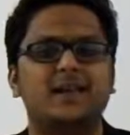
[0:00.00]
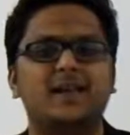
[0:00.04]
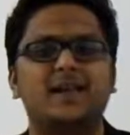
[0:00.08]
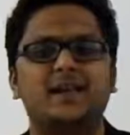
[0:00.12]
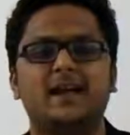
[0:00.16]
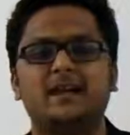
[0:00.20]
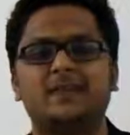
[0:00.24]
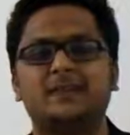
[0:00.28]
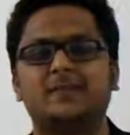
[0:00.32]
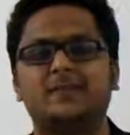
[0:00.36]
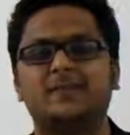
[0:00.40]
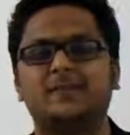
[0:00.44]

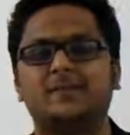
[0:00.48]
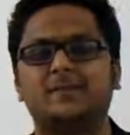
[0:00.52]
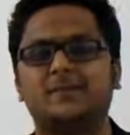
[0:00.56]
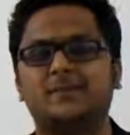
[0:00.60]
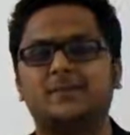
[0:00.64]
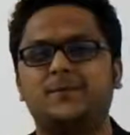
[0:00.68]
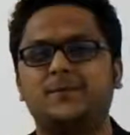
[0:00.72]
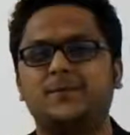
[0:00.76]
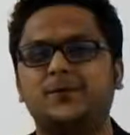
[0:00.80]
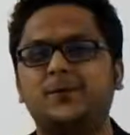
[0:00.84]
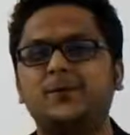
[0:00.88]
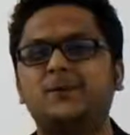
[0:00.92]

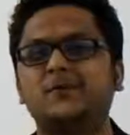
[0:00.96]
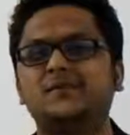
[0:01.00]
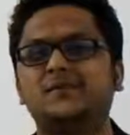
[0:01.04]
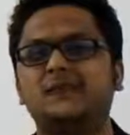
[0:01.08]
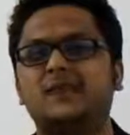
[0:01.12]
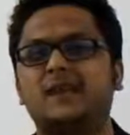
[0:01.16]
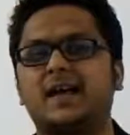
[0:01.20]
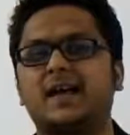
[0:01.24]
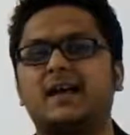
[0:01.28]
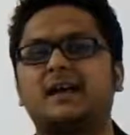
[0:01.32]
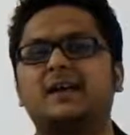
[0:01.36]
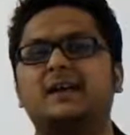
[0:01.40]
That
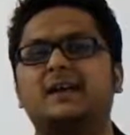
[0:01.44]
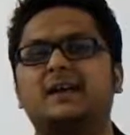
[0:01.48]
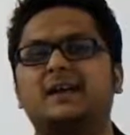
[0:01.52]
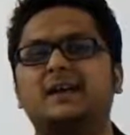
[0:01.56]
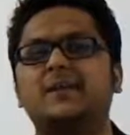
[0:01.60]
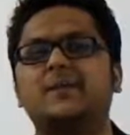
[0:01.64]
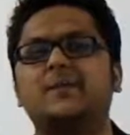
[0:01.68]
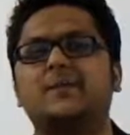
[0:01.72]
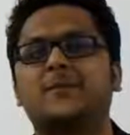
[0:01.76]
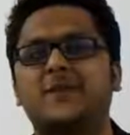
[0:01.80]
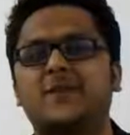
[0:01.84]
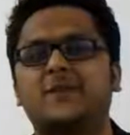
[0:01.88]
producers are
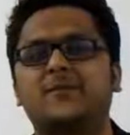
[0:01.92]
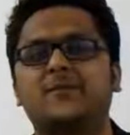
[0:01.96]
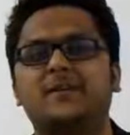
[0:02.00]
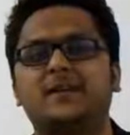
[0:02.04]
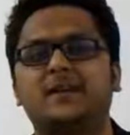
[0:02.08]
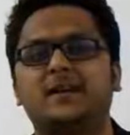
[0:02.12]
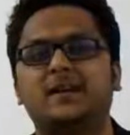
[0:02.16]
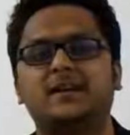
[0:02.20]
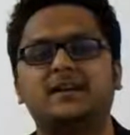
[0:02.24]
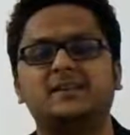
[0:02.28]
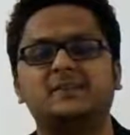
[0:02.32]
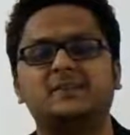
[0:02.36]
getting
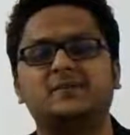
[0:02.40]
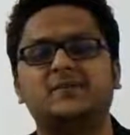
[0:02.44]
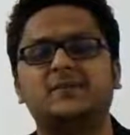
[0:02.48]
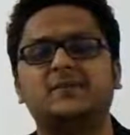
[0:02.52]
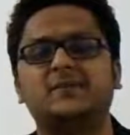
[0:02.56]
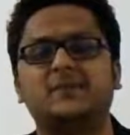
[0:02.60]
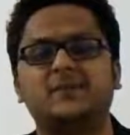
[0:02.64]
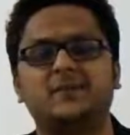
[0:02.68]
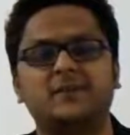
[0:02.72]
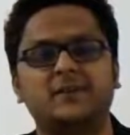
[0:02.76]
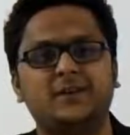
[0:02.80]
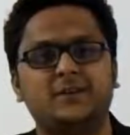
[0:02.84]
profit, that is
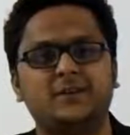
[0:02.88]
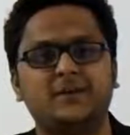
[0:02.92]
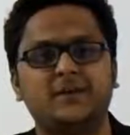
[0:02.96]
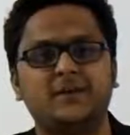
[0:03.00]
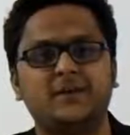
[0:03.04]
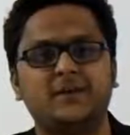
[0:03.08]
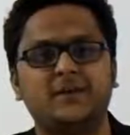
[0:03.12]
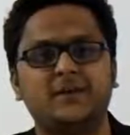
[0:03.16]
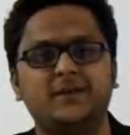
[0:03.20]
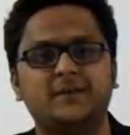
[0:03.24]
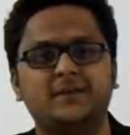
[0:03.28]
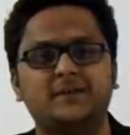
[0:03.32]
good for the
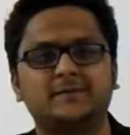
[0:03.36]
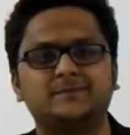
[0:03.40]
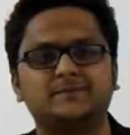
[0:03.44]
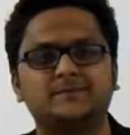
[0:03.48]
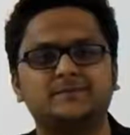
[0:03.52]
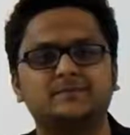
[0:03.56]
economy.